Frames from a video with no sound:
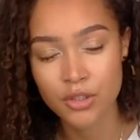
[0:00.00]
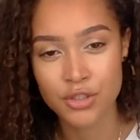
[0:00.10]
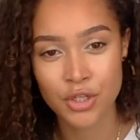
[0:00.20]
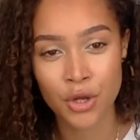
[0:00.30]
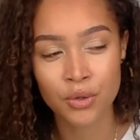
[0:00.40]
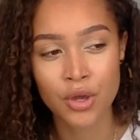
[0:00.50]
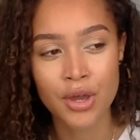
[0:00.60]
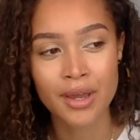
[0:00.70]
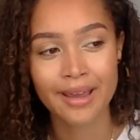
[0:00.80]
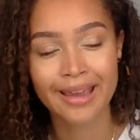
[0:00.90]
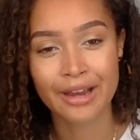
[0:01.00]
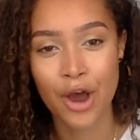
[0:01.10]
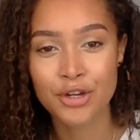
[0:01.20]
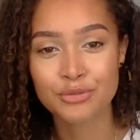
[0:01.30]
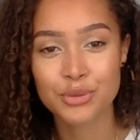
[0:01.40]
So it
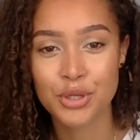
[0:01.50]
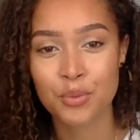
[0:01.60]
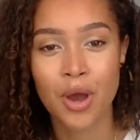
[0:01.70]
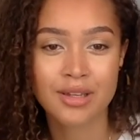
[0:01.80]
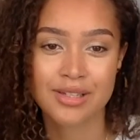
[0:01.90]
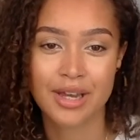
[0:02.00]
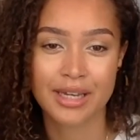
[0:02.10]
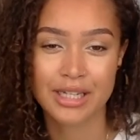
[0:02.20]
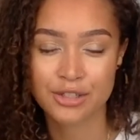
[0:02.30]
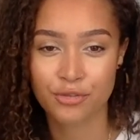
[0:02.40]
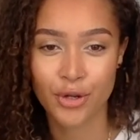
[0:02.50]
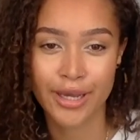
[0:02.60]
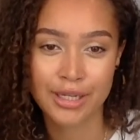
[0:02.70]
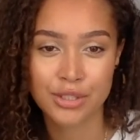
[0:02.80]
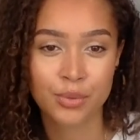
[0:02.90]
kind of also works as like an
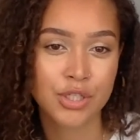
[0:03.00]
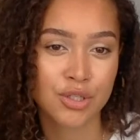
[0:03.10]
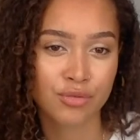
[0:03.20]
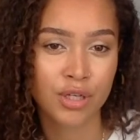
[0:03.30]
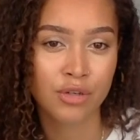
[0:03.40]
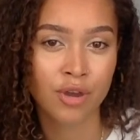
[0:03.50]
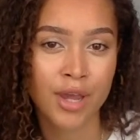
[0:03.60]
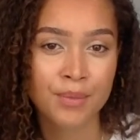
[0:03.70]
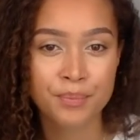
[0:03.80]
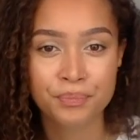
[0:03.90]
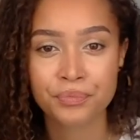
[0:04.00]
exfoliator, which is really great.